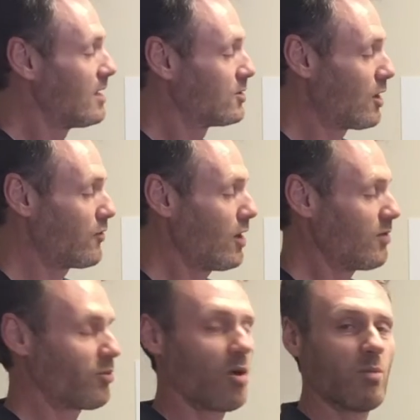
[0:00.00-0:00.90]
So if you have a
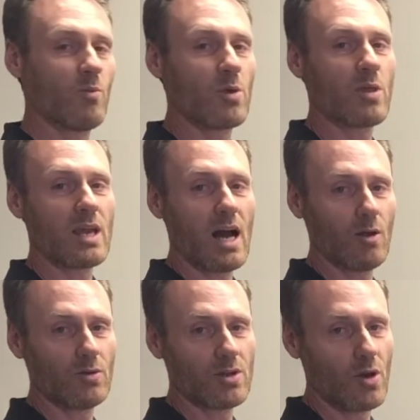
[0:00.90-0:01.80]
problem with the
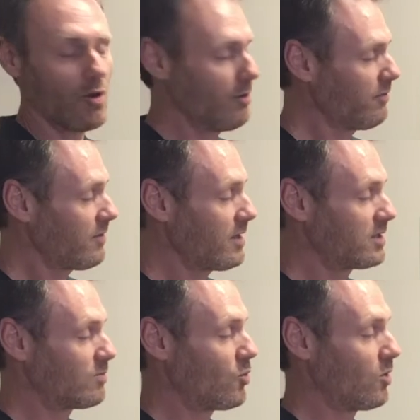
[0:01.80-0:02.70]
ulnar nerve,
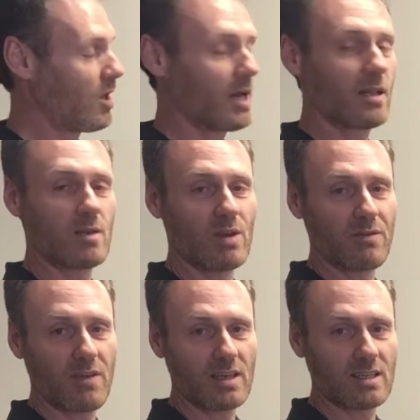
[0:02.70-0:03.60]
it's more likely to be
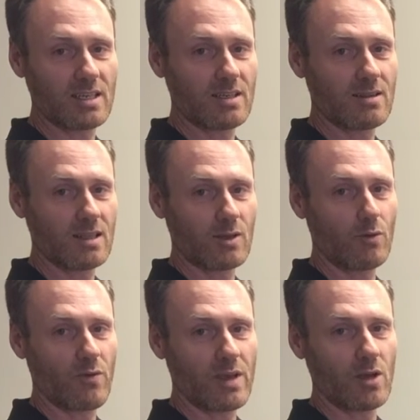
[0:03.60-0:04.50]
affecting the little
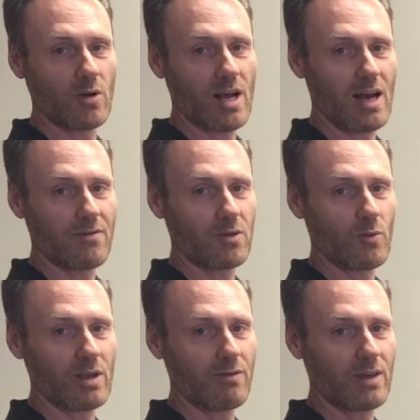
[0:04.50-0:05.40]
finger and half the
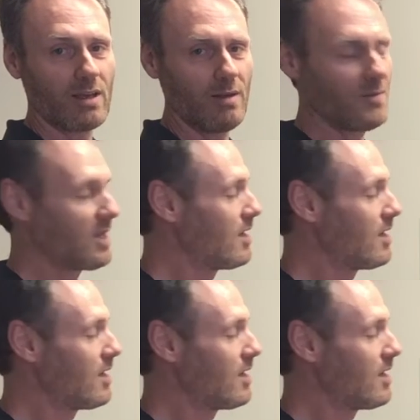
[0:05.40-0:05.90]
ring finger.